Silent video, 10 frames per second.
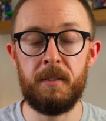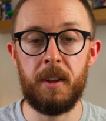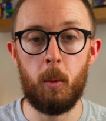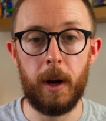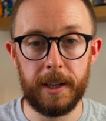of
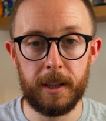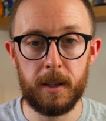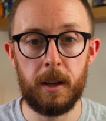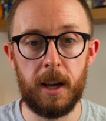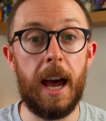their weight
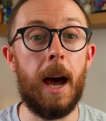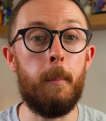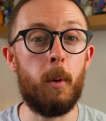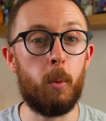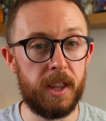
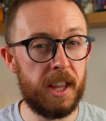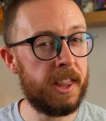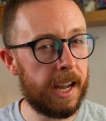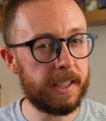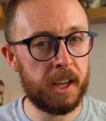within
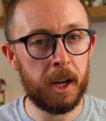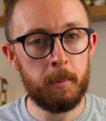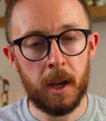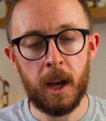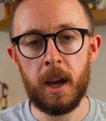that time,